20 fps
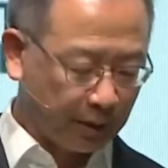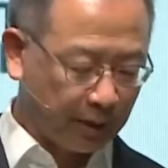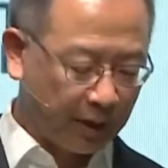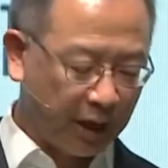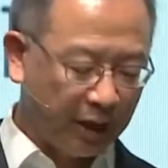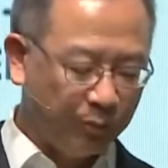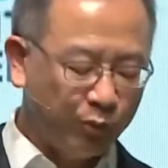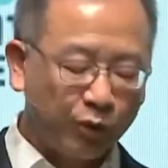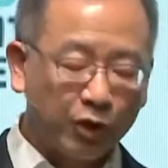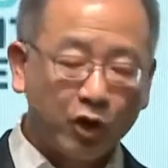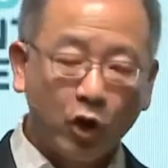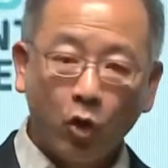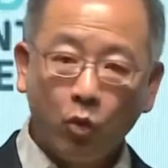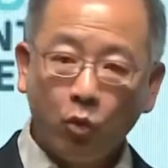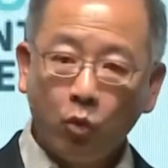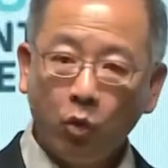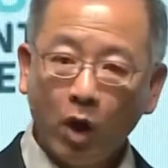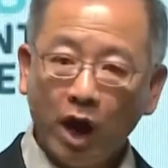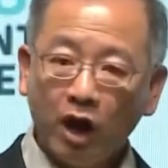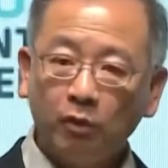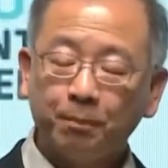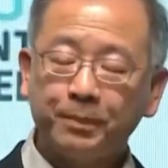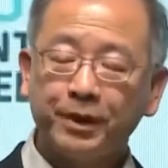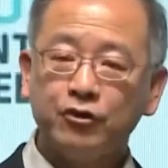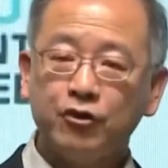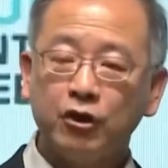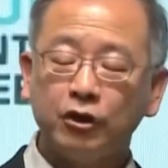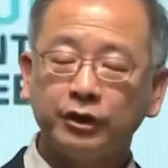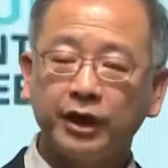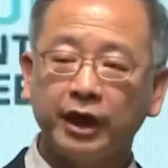and go well
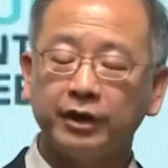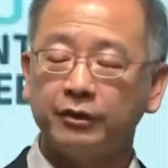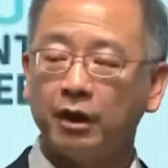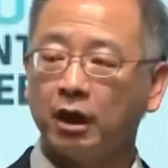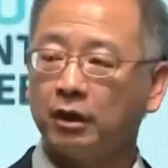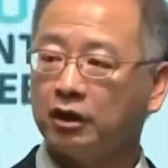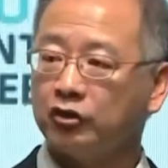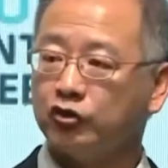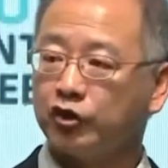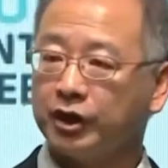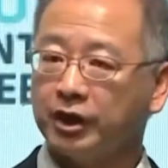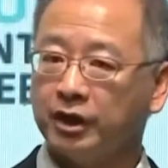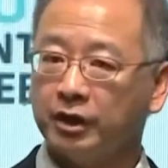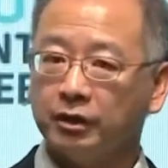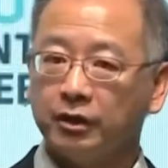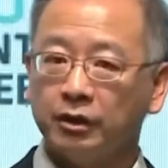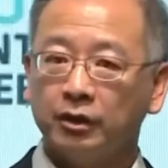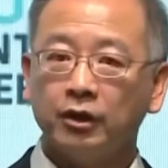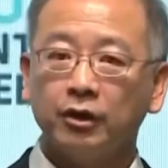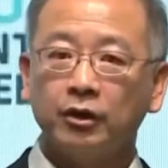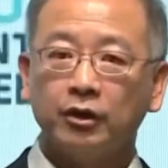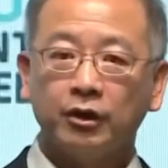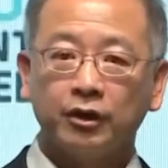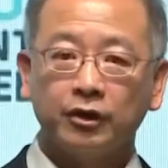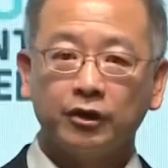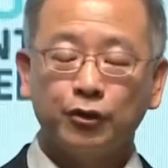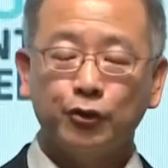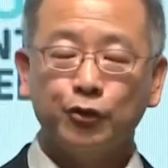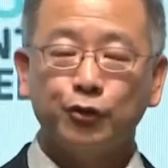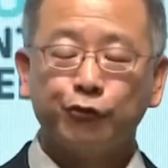beyond technology
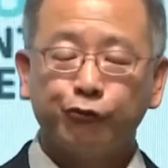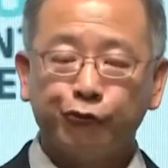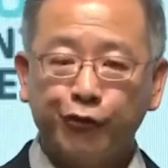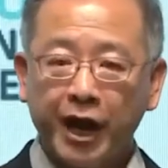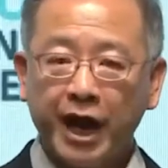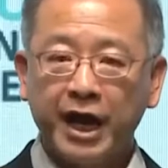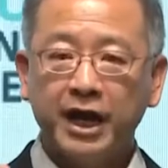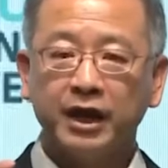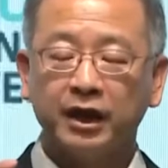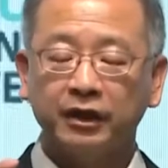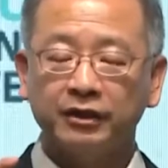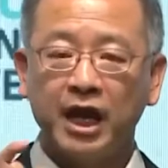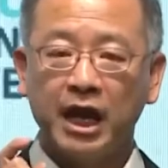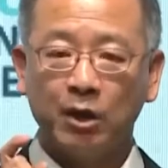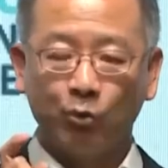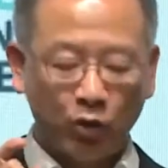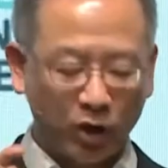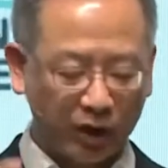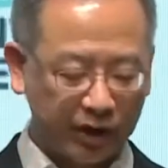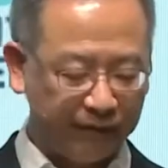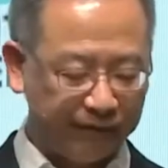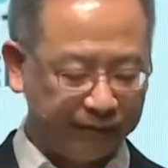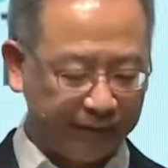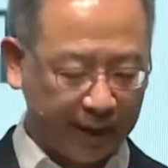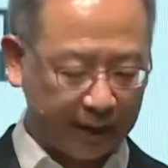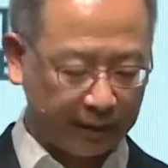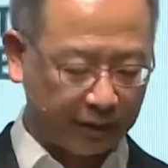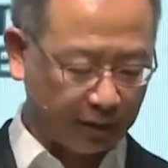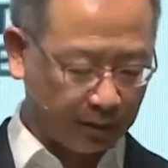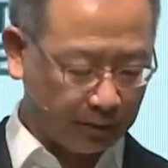to create a network
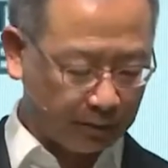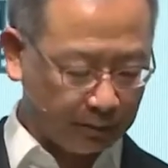effect.